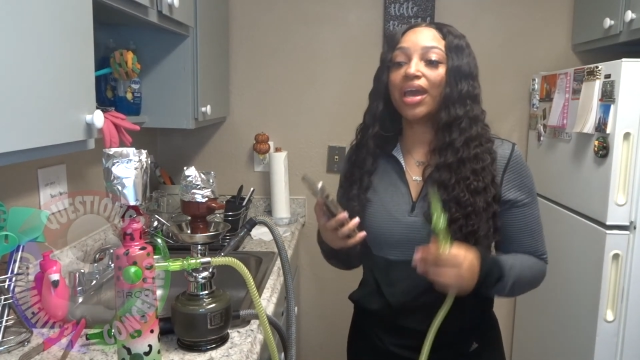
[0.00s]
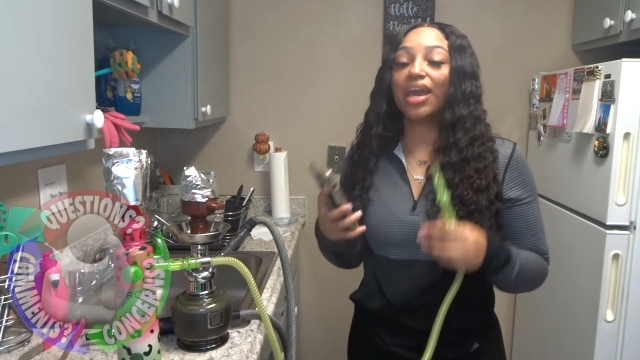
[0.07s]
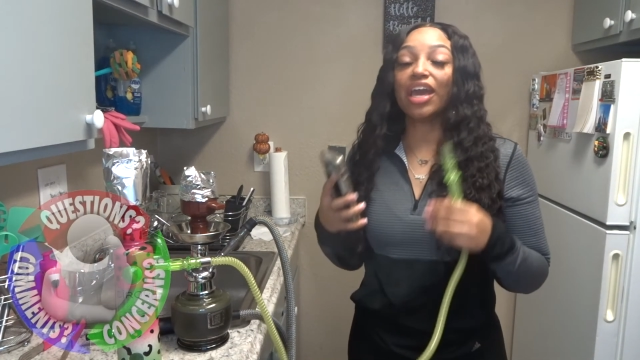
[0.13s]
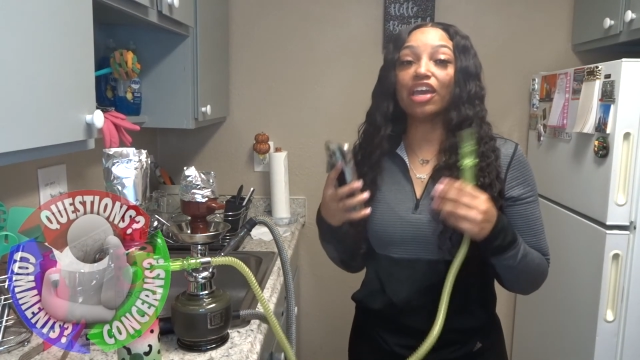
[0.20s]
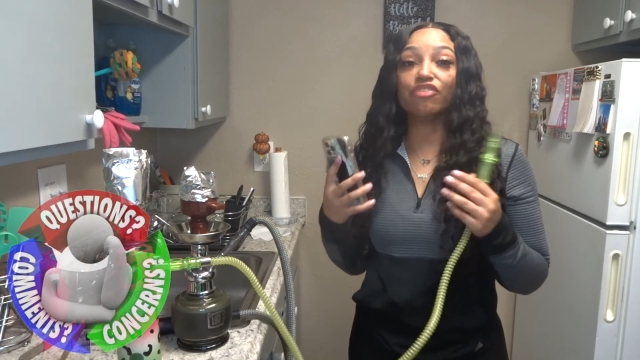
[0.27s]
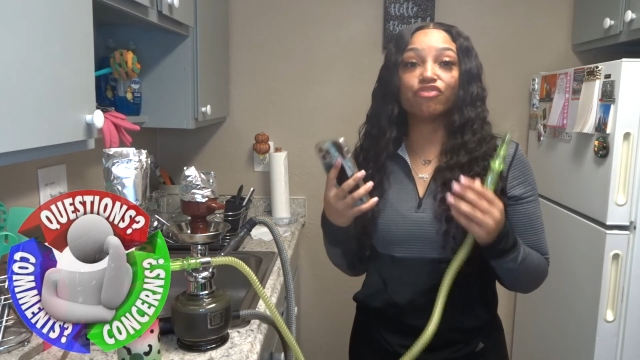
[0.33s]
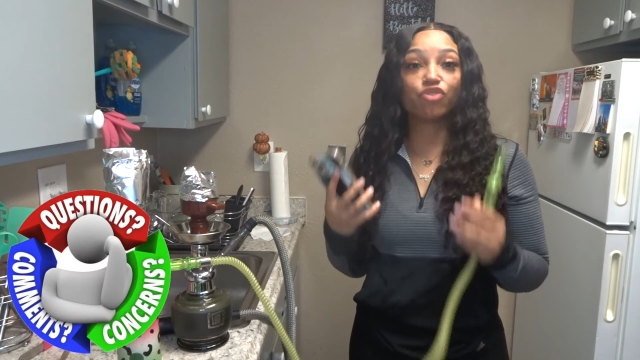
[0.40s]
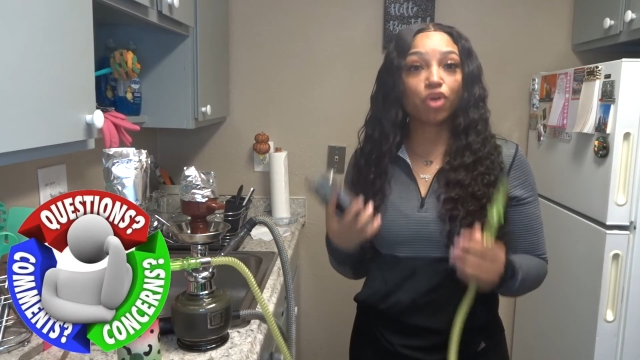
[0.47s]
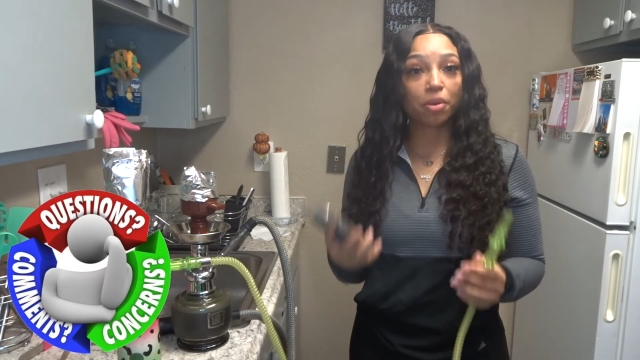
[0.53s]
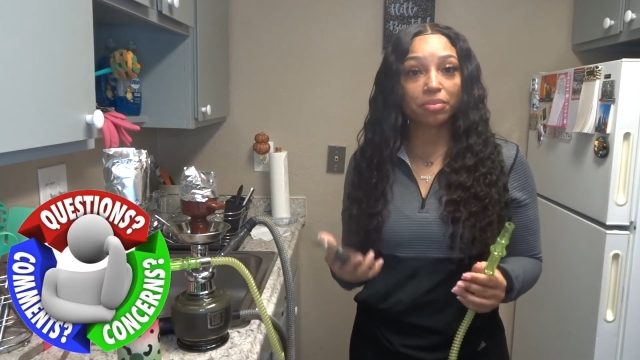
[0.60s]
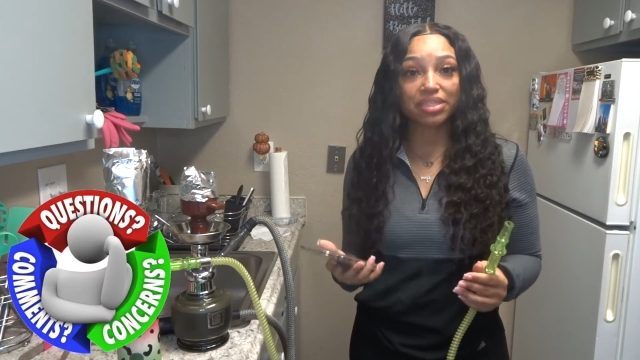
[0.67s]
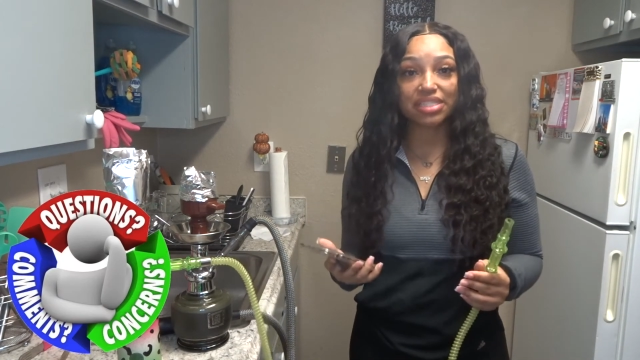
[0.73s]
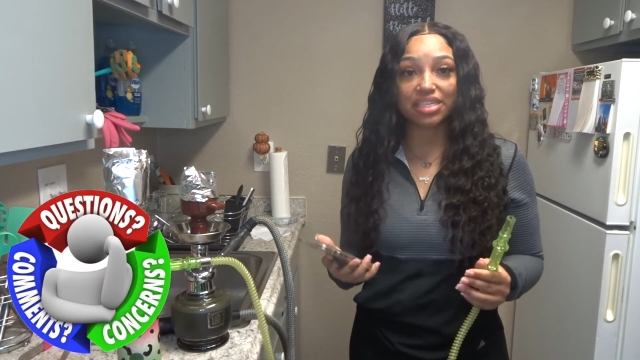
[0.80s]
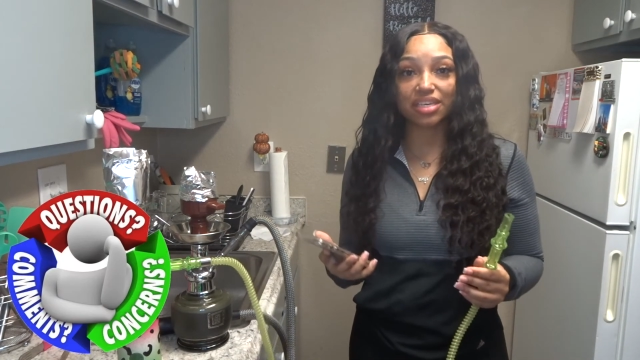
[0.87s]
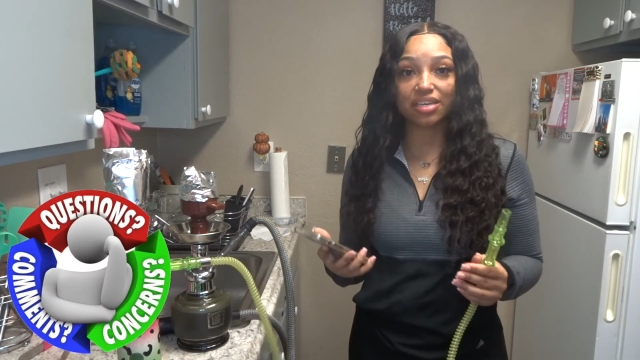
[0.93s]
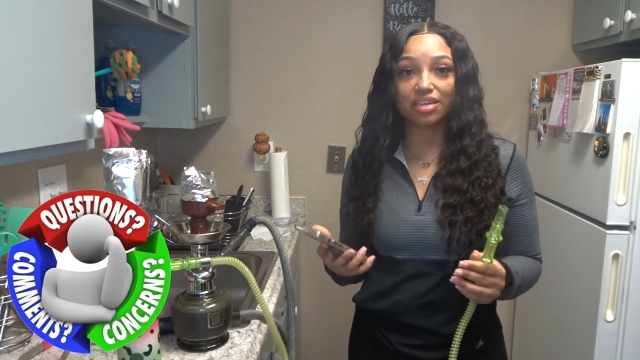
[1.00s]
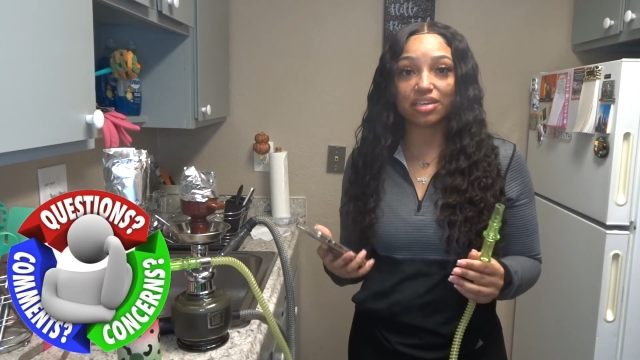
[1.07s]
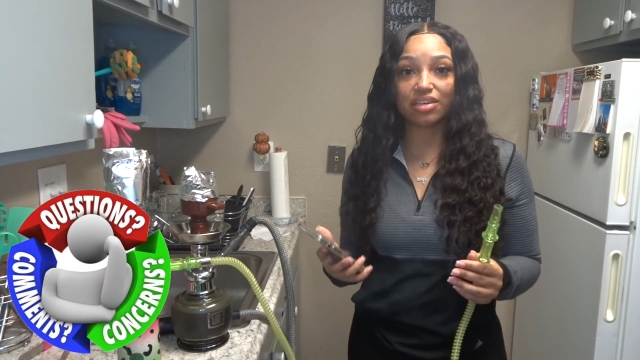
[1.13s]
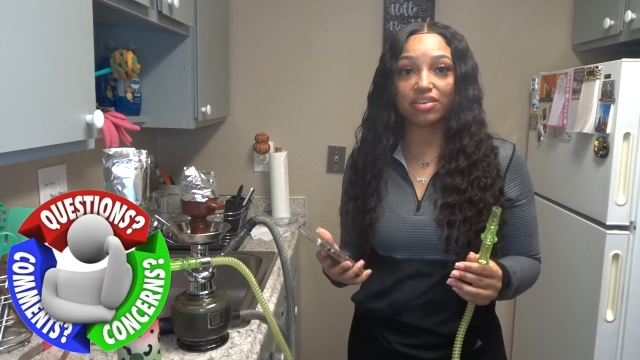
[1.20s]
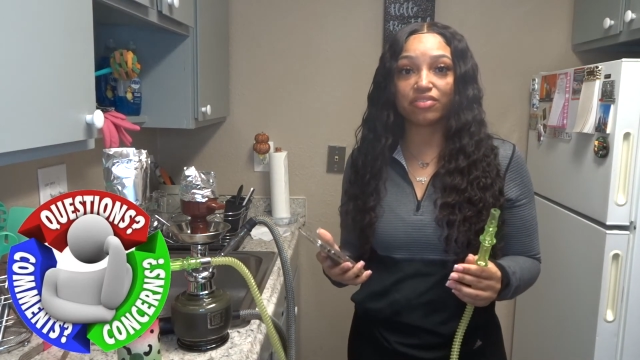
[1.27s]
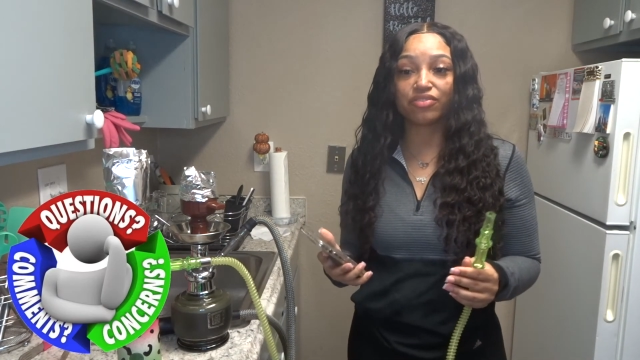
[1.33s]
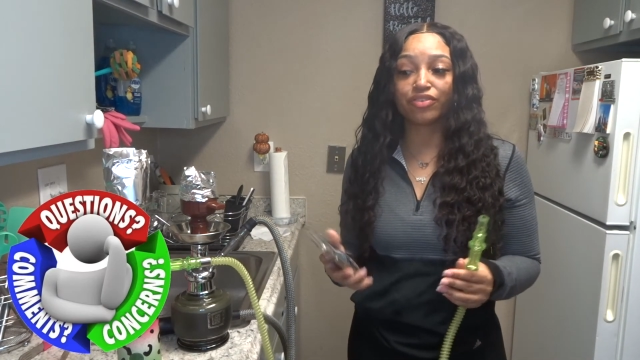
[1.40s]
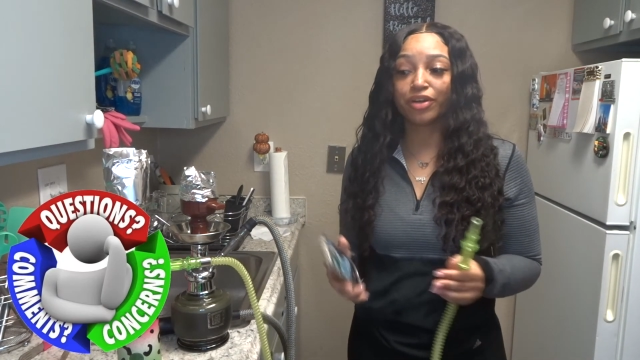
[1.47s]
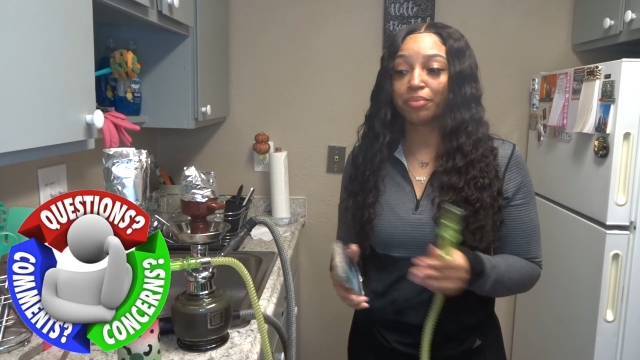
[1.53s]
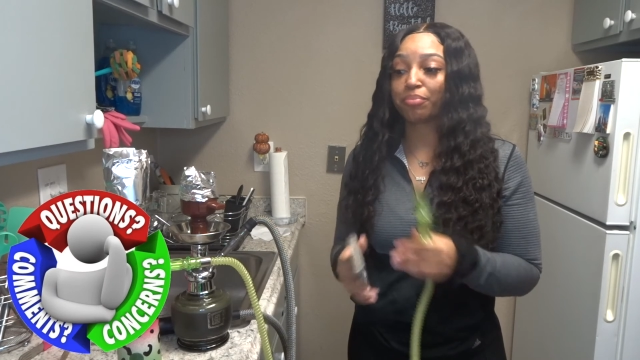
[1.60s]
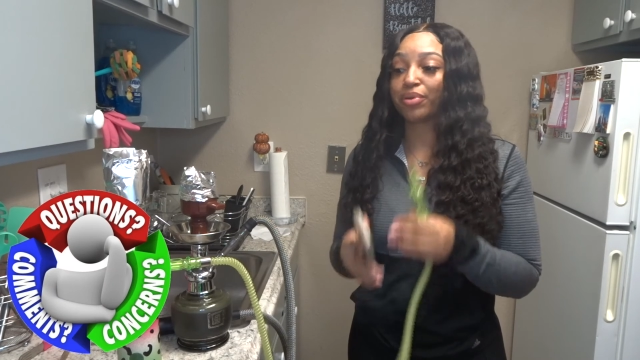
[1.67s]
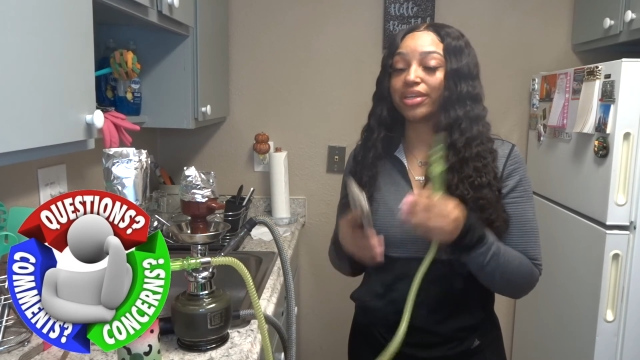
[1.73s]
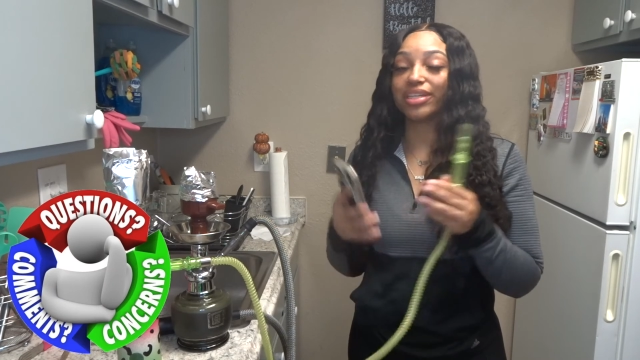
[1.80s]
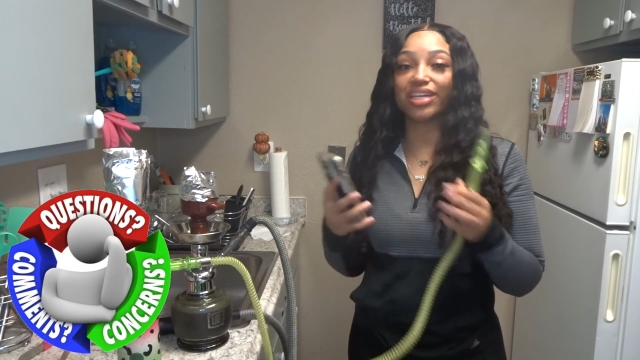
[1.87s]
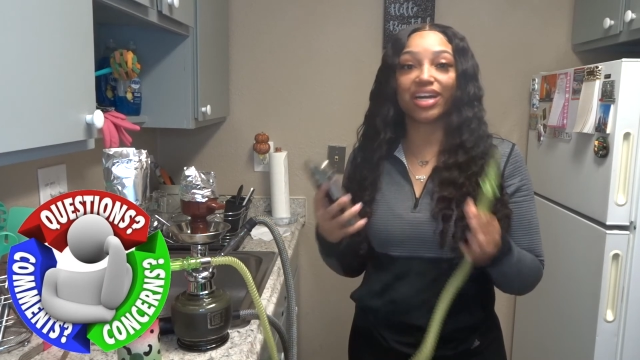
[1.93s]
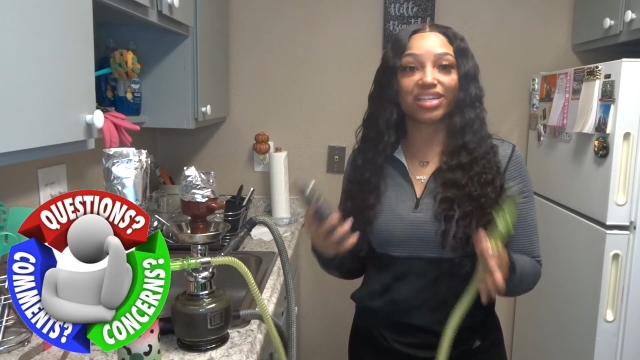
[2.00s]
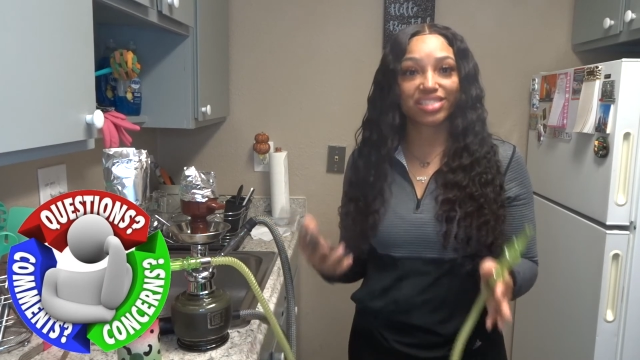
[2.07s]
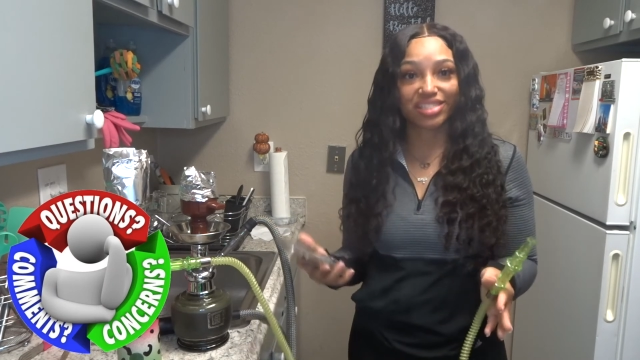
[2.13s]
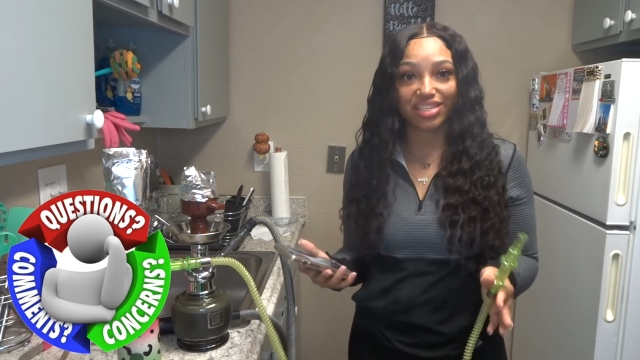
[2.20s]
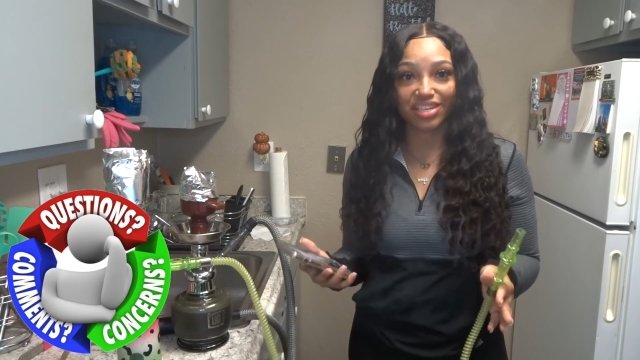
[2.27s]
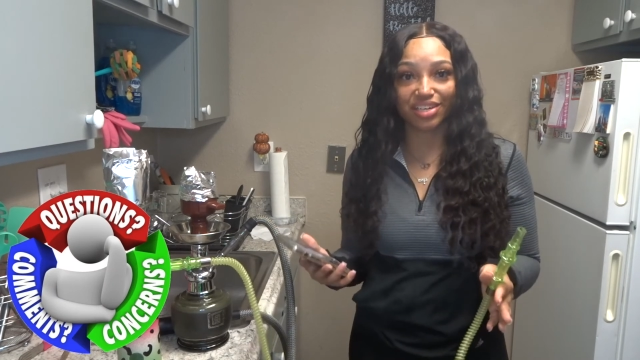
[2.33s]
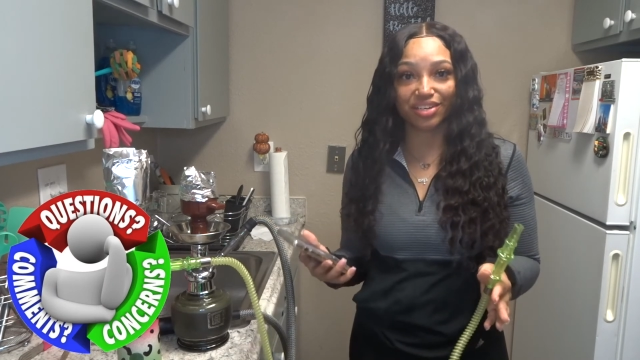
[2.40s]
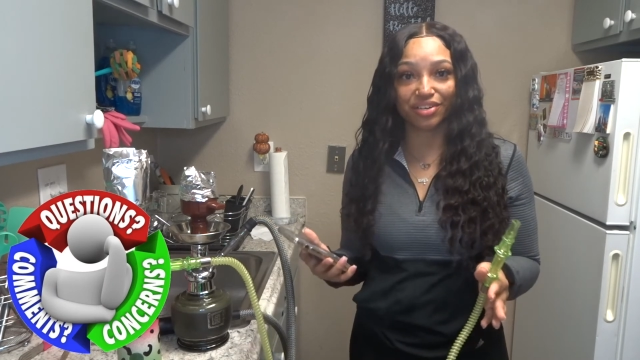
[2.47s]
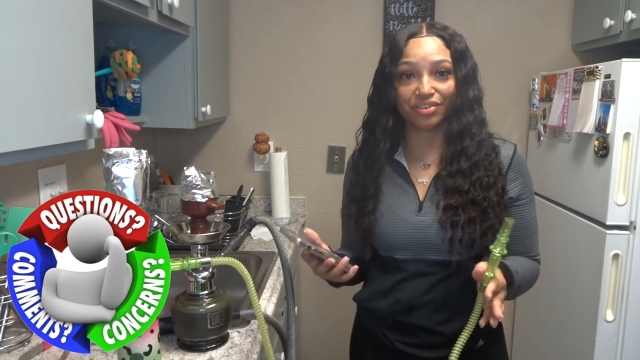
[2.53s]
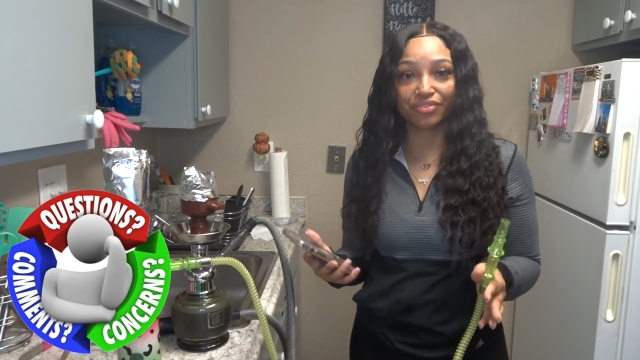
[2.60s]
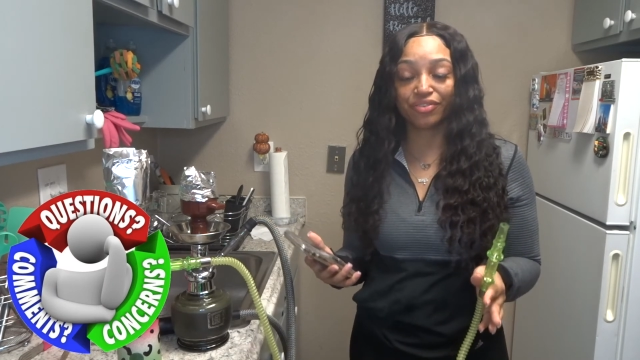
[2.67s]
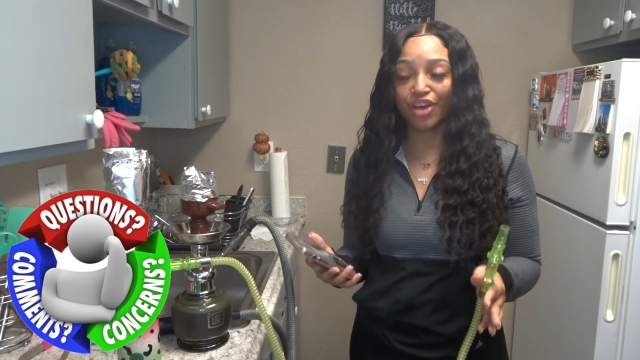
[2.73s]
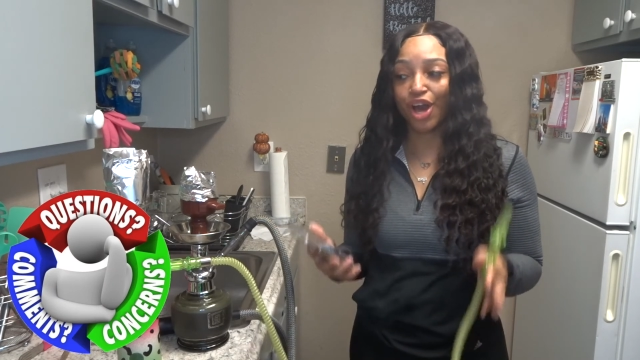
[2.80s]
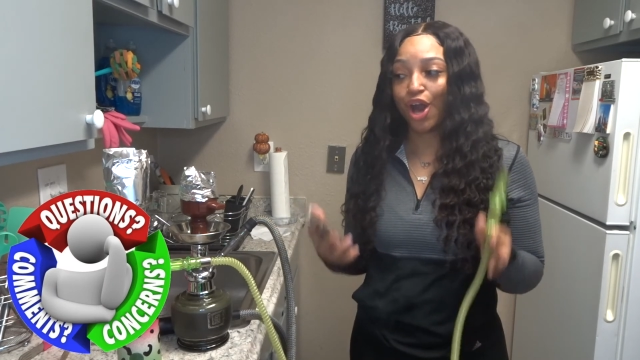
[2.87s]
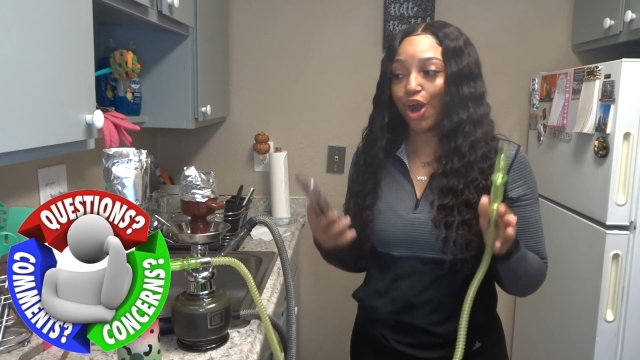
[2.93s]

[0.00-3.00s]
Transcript: informative, productive.